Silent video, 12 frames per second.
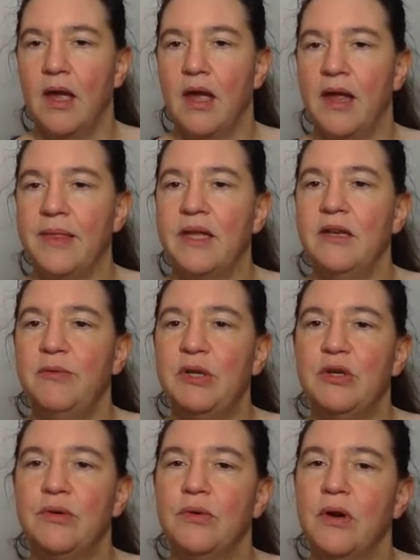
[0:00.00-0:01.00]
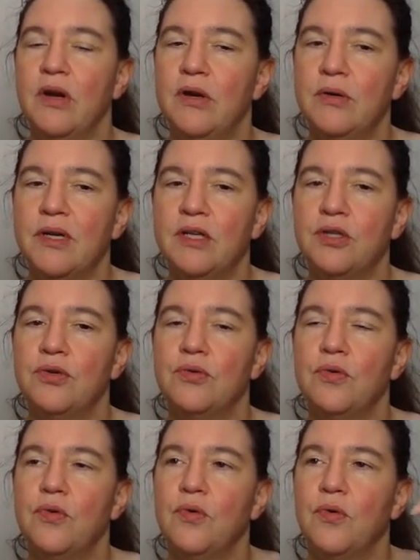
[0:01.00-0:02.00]
And then when you look
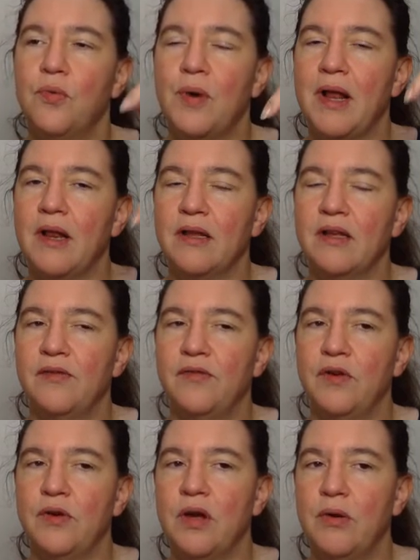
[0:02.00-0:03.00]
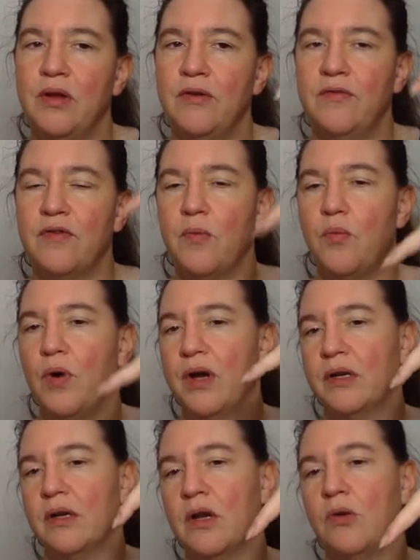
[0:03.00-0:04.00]
into, well, if you're going from
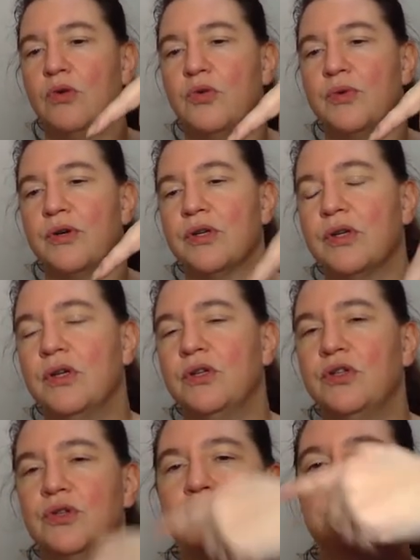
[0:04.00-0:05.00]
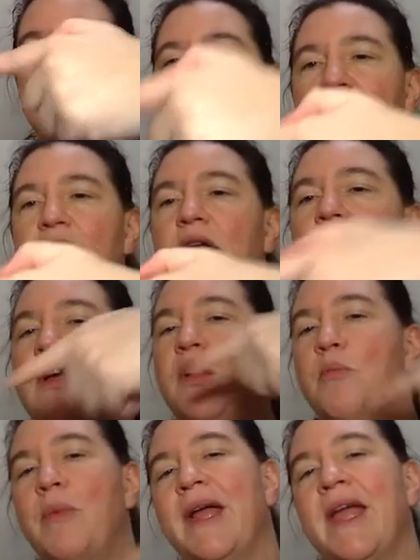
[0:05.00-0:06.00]
one code word to another
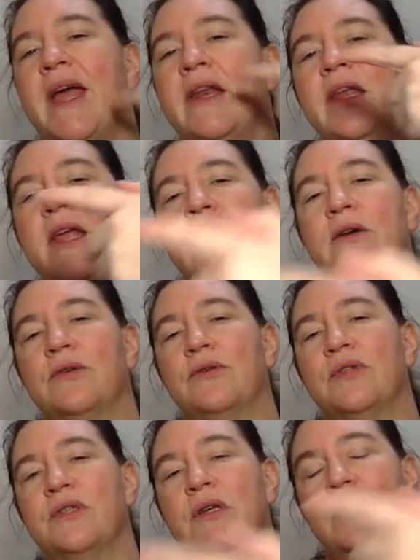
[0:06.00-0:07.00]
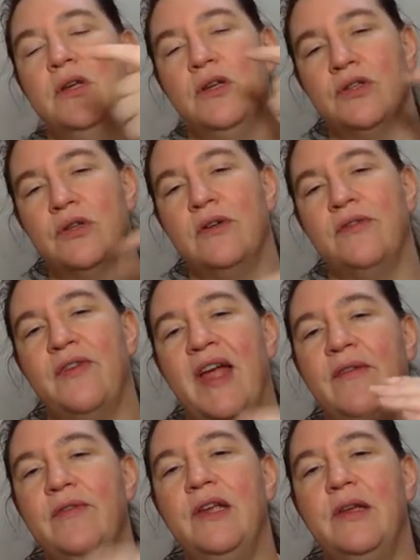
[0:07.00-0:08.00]
by adding arrows, so if
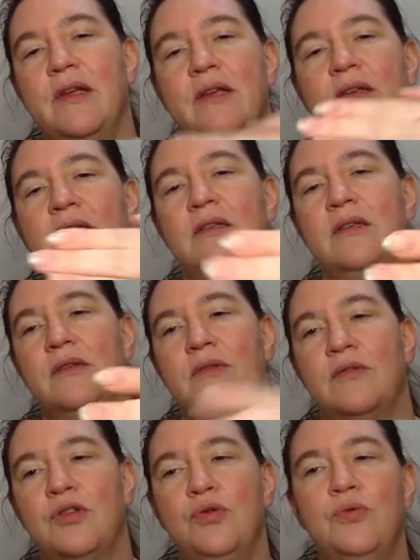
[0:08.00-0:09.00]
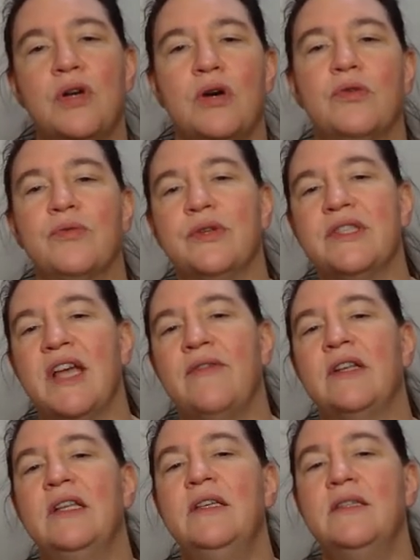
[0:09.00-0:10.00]
every two code words have
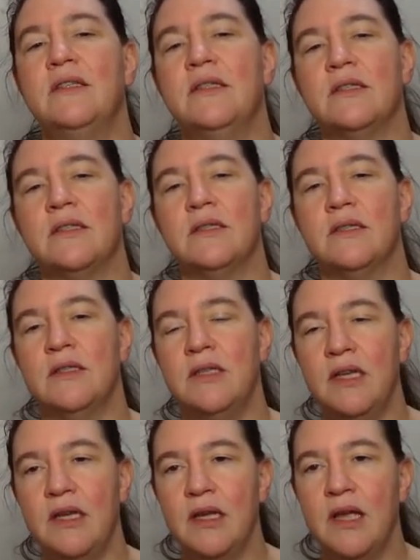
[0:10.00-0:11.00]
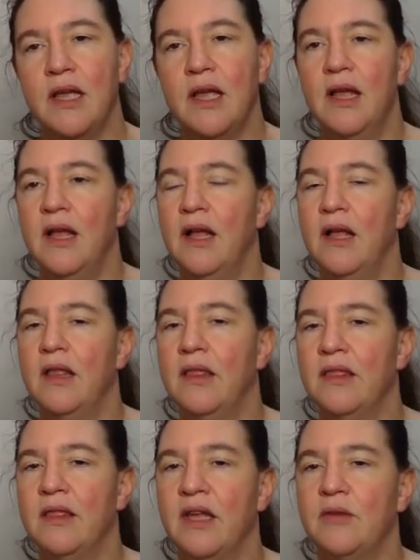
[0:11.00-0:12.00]
at least distance d,
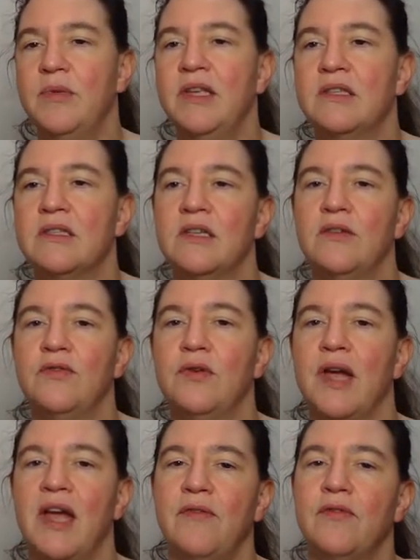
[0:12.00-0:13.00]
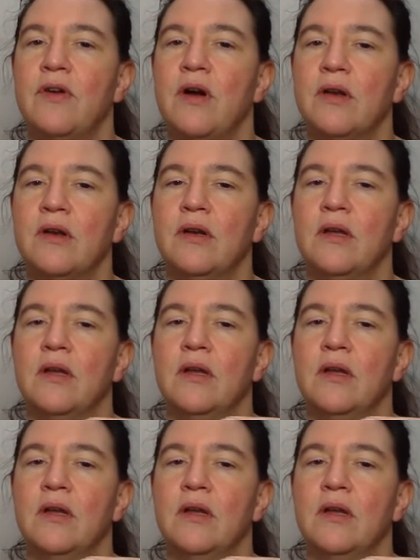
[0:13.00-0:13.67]
that means if you have gone